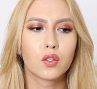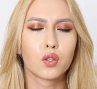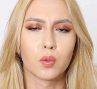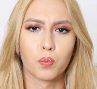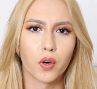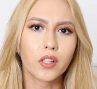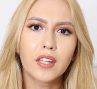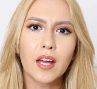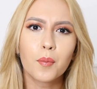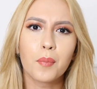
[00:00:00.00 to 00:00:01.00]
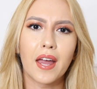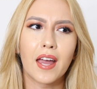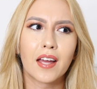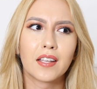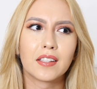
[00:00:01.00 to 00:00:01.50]
to support them
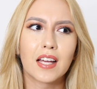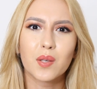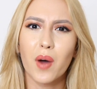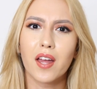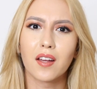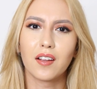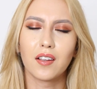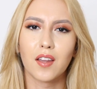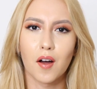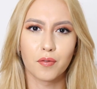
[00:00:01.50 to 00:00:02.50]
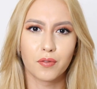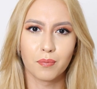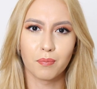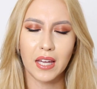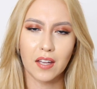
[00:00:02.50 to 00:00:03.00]
and that's why I love
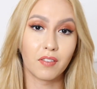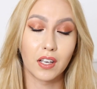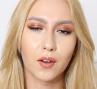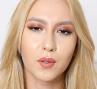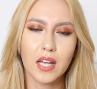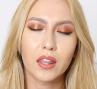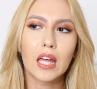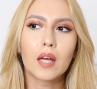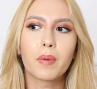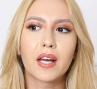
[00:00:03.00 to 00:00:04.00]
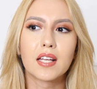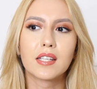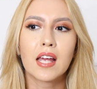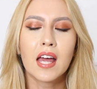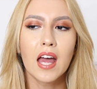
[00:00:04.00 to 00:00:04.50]
making videos I think because